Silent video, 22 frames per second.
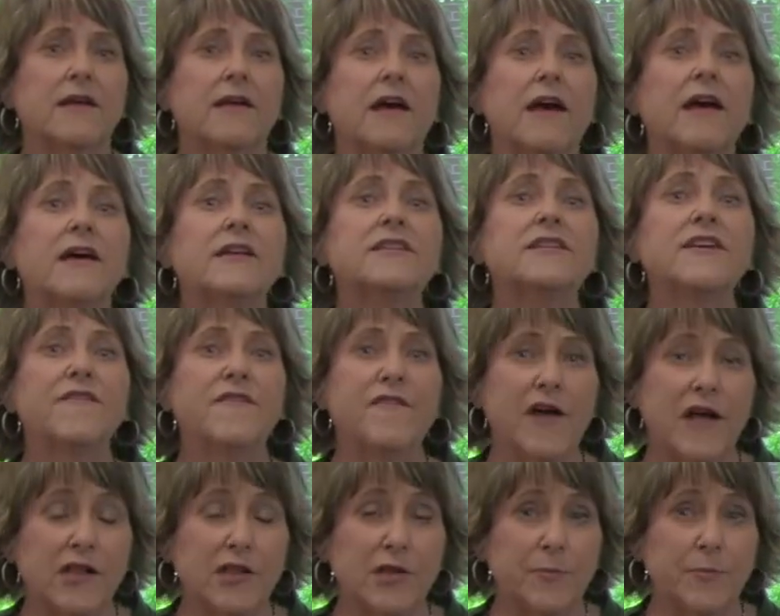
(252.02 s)
a
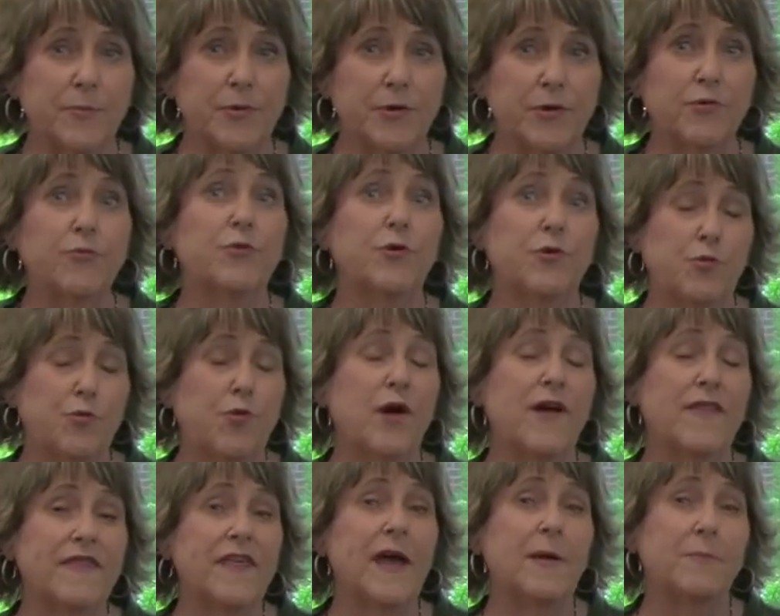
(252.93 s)
developer would
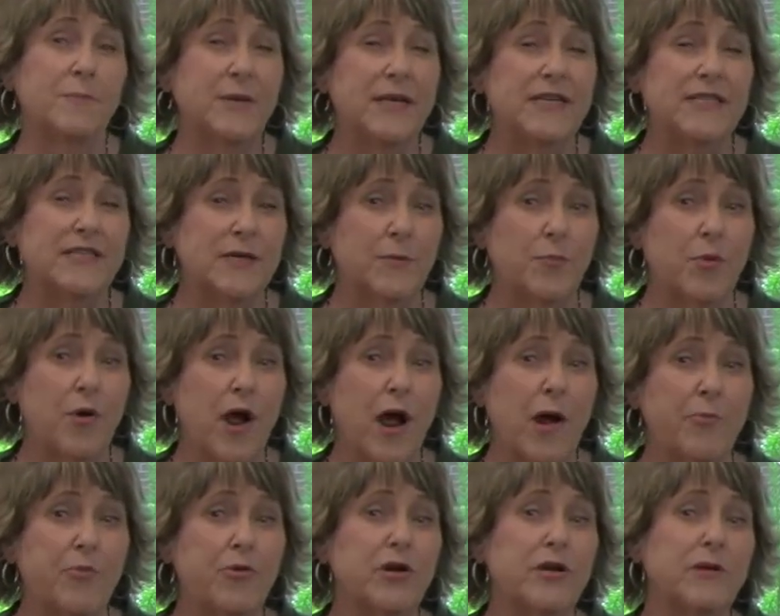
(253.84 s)
want that piece of
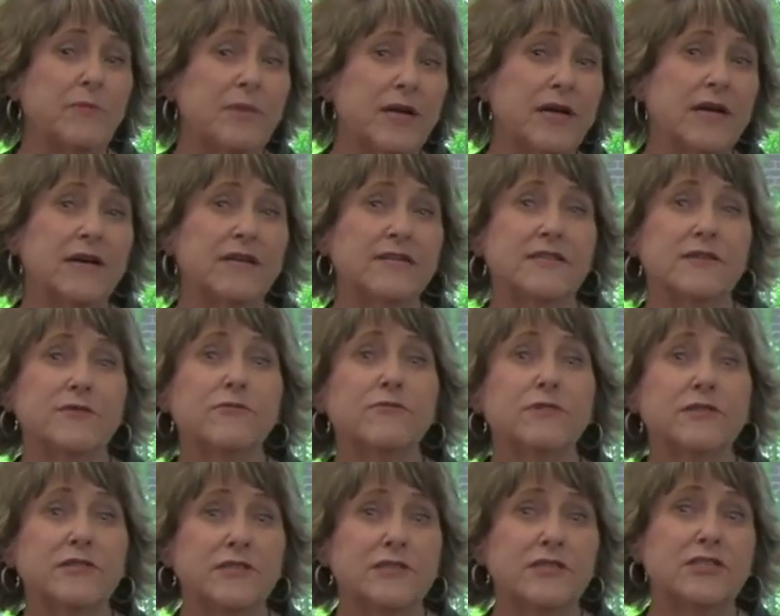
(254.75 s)
property because it
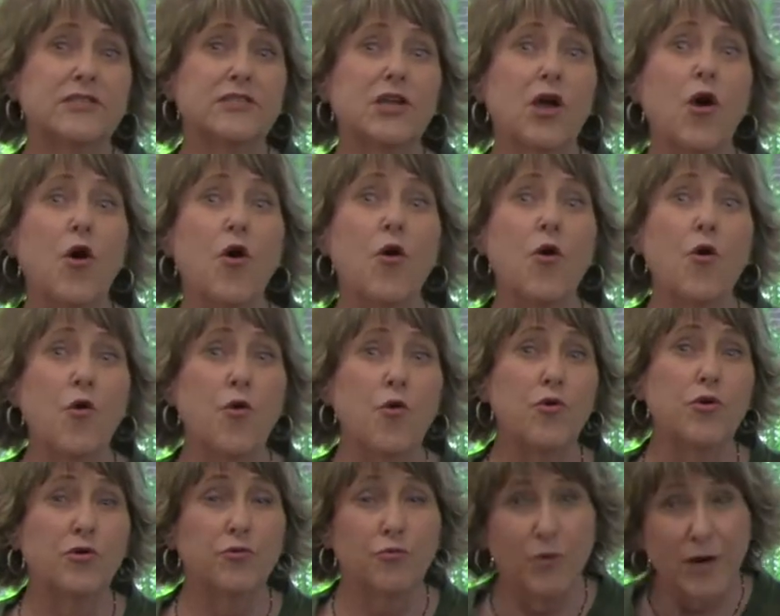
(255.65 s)
was
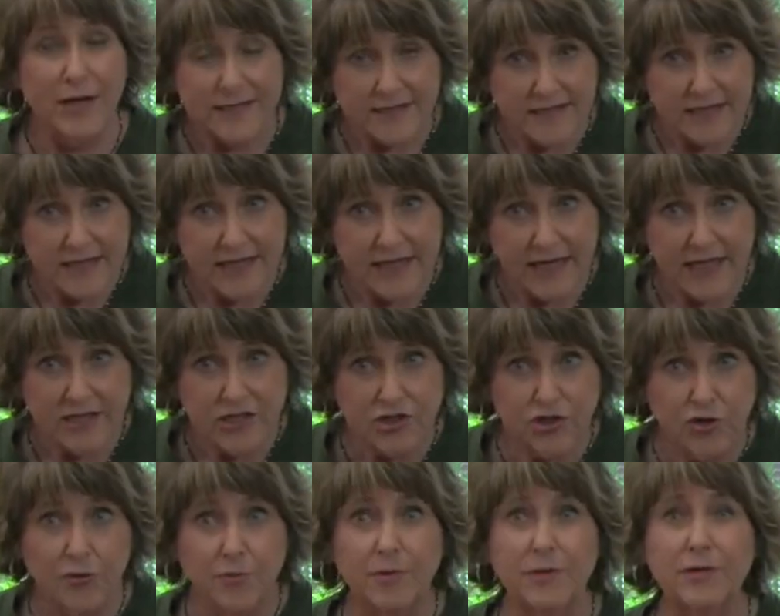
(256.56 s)
zoned
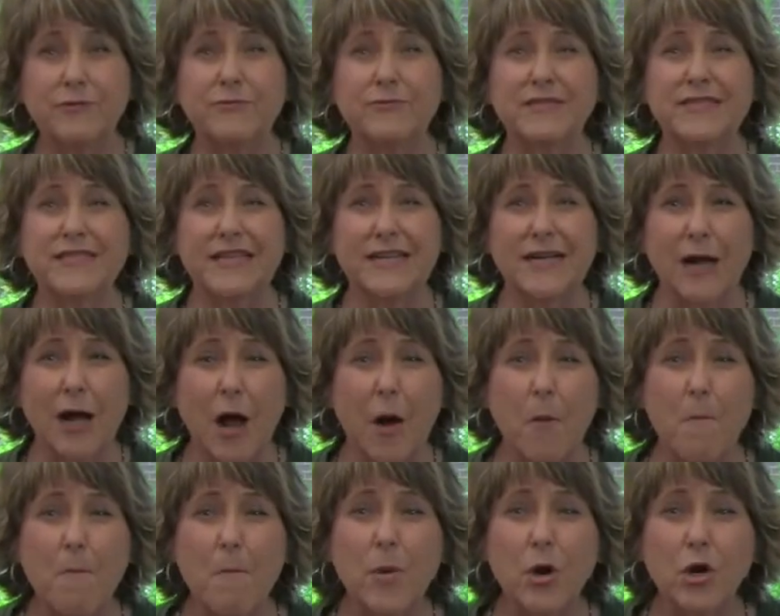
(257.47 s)
residential, but it was in a
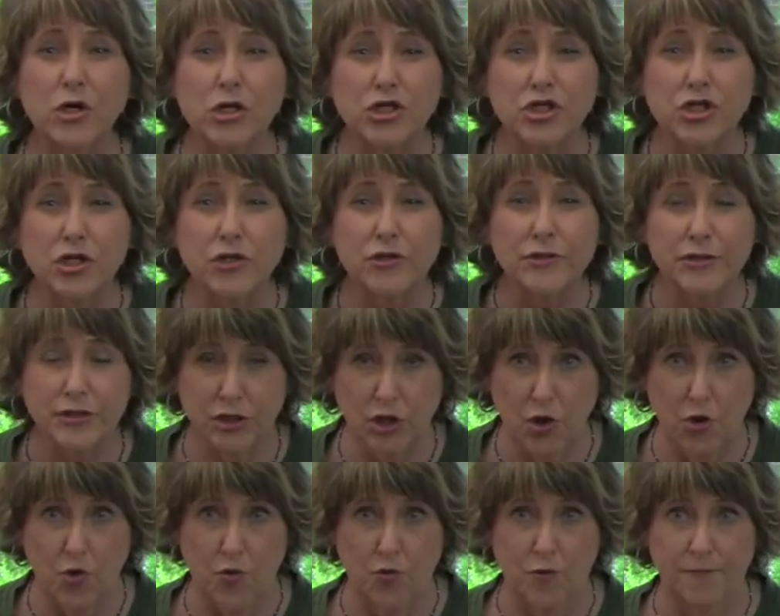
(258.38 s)
commercial
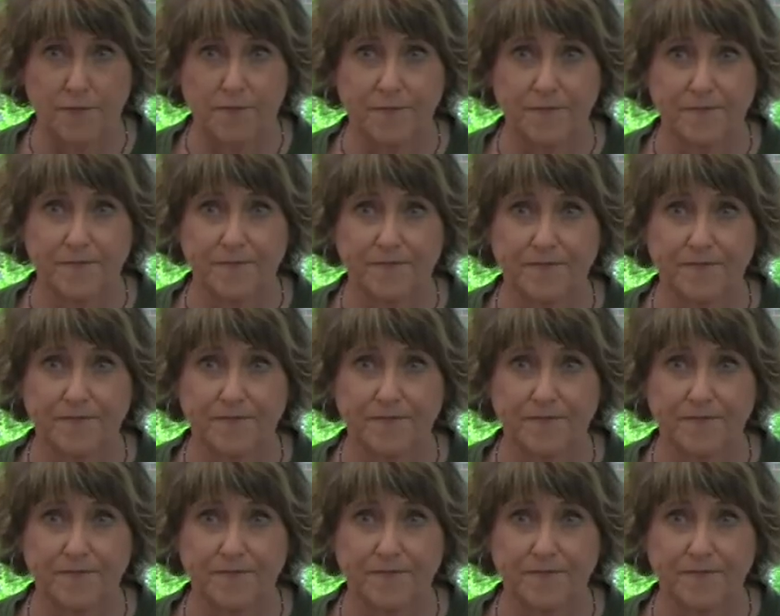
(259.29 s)
zone.